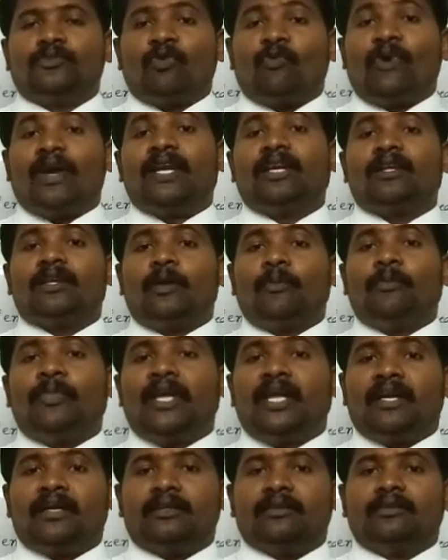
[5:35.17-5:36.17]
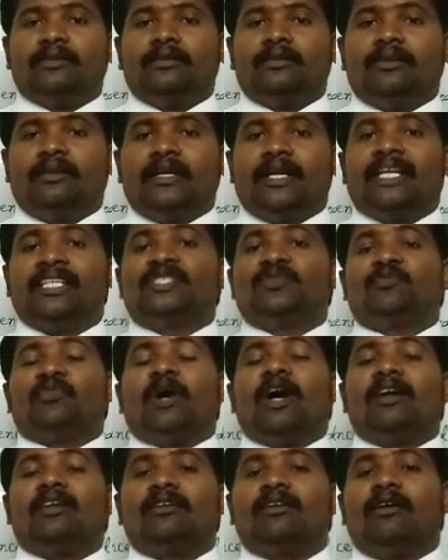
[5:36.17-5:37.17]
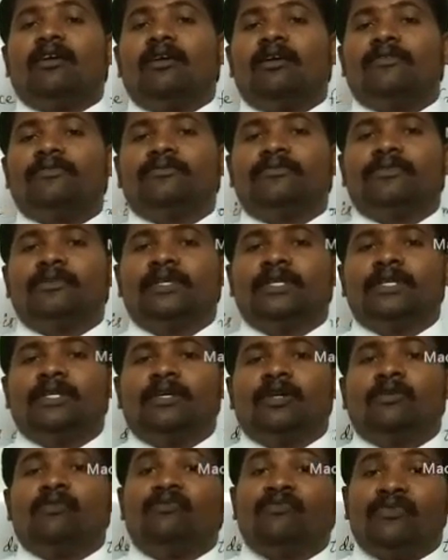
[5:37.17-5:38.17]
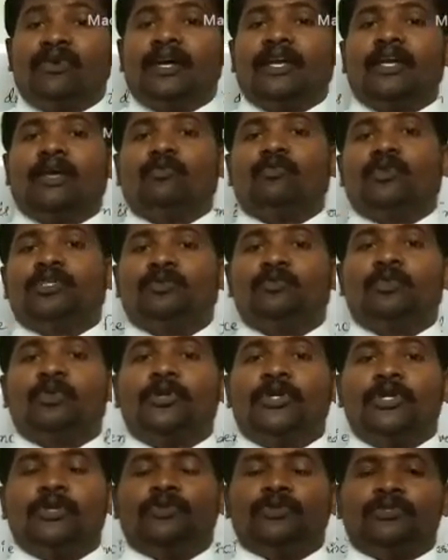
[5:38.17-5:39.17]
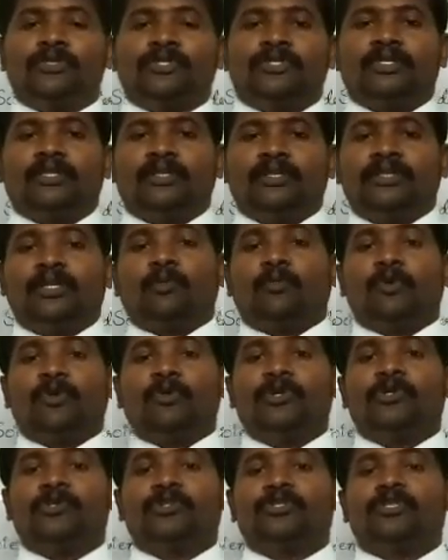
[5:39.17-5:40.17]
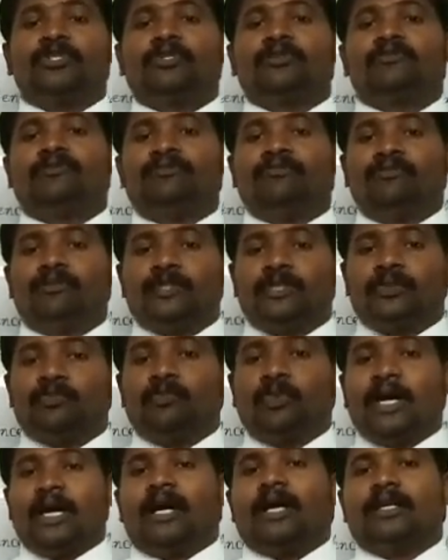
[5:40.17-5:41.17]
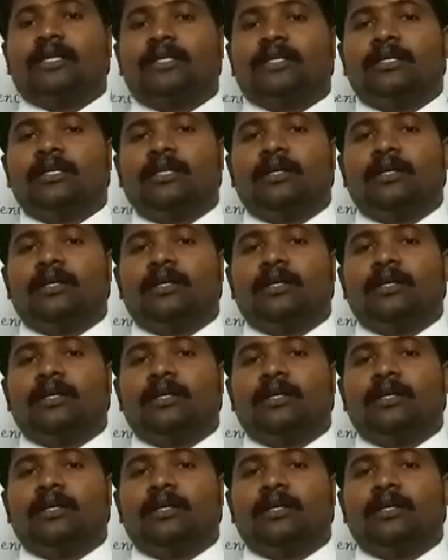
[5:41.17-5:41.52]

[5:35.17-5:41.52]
While rubbing, a spark of fire was produced. The produced spark